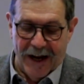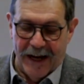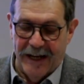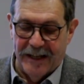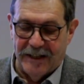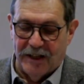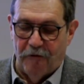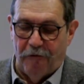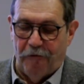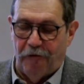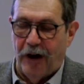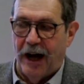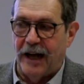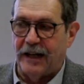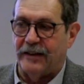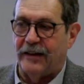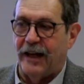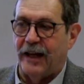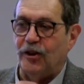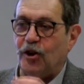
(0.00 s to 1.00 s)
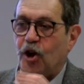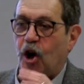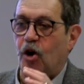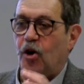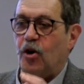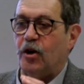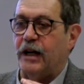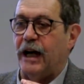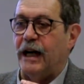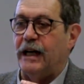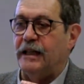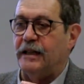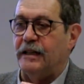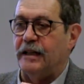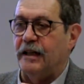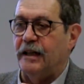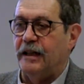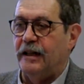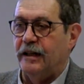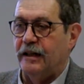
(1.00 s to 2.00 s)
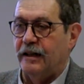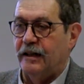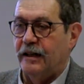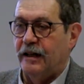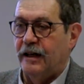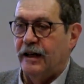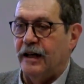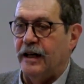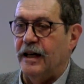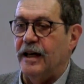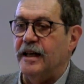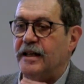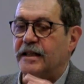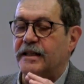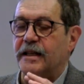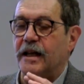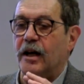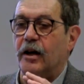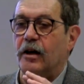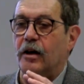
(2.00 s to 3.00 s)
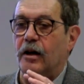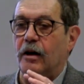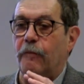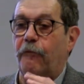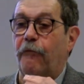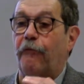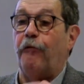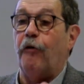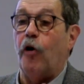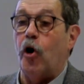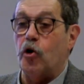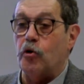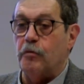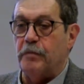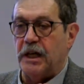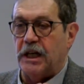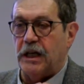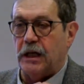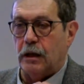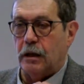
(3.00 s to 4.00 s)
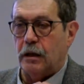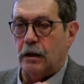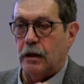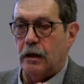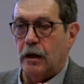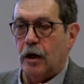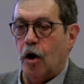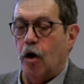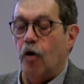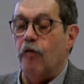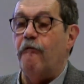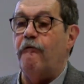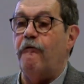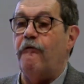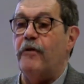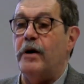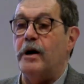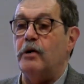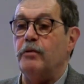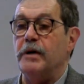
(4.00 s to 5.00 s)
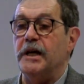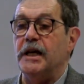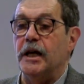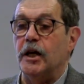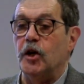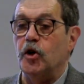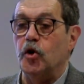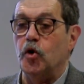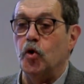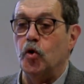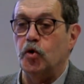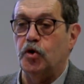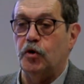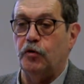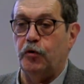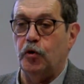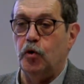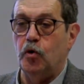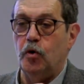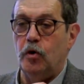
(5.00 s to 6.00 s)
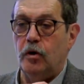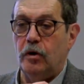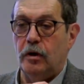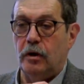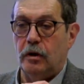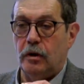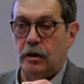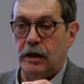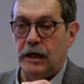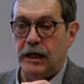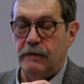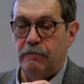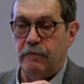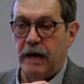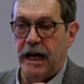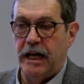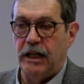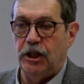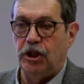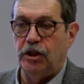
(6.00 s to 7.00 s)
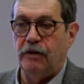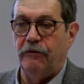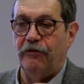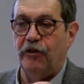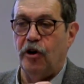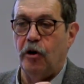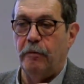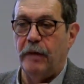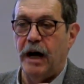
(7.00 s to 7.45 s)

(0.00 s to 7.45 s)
is the fact that non-locality is, for me, a very useful image for